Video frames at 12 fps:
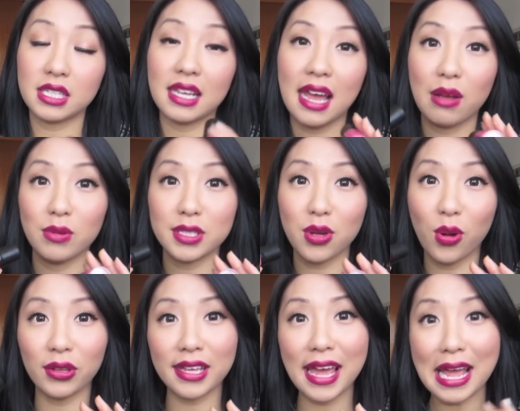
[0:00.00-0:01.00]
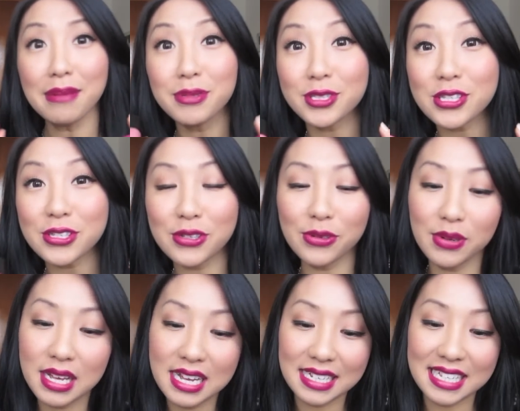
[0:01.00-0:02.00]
that I was only able to,